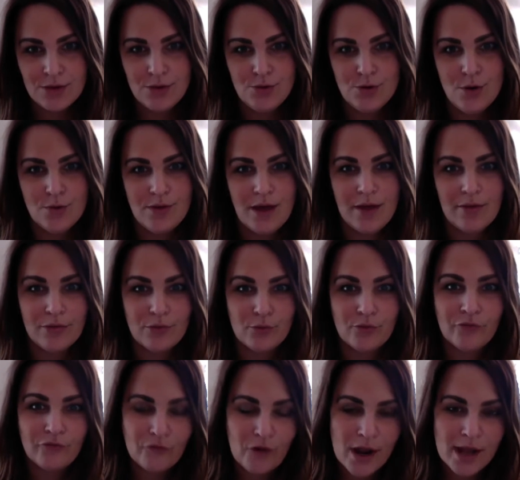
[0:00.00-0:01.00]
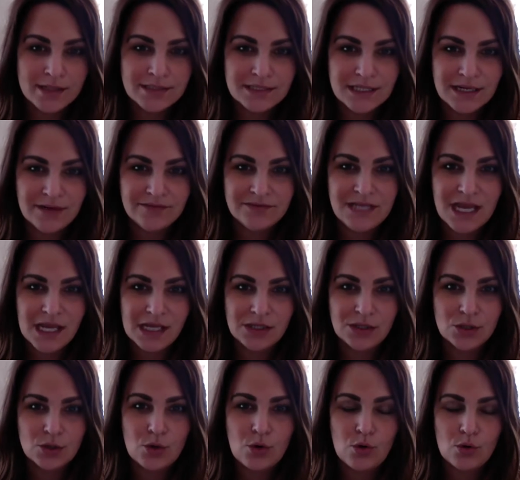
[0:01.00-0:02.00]
You know that through friends that have
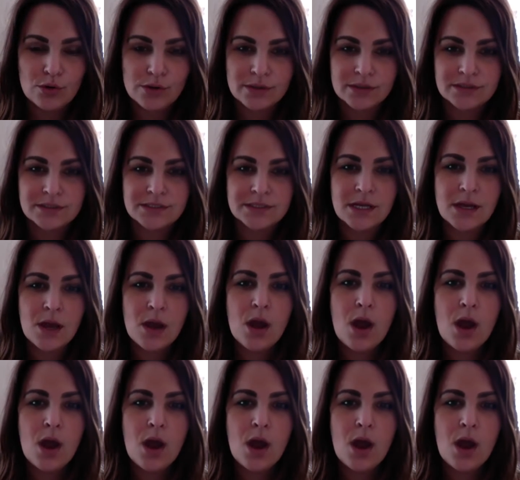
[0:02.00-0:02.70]
taken the course.